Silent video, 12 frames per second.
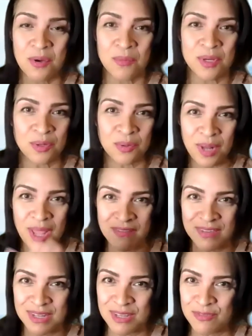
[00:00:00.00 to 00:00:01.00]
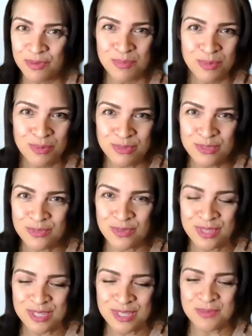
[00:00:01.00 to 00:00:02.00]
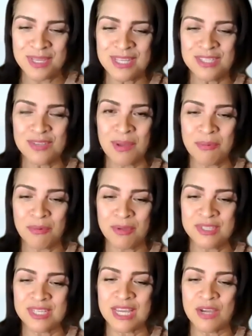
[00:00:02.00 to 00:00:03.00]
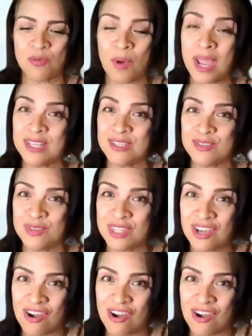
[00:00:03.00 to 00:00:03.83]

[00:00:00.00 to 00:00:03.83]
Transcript: We don't have any full moons for this week, so I'm going to get right to the